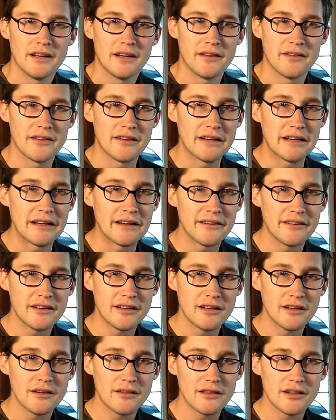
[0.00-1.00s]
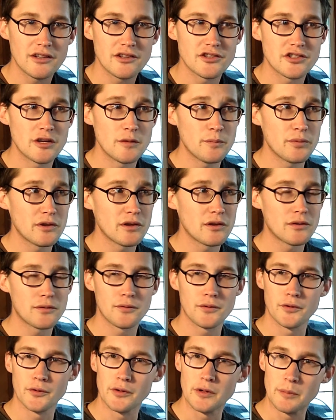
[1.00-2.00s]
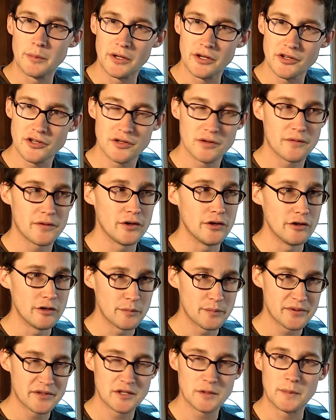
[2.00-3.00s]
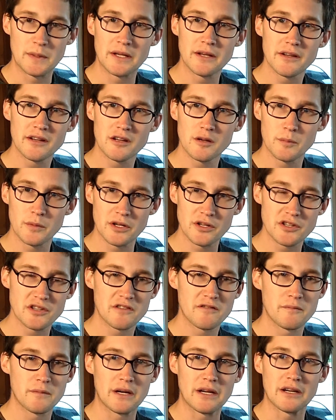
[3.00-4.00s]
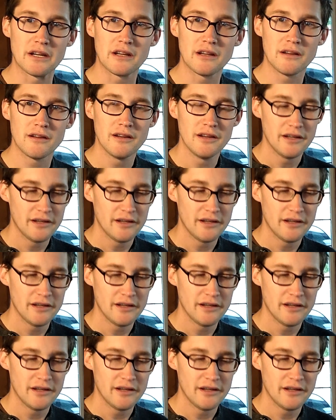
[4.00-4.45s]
And the idea that jumping through a bunch of hoops, spending a bunch of money,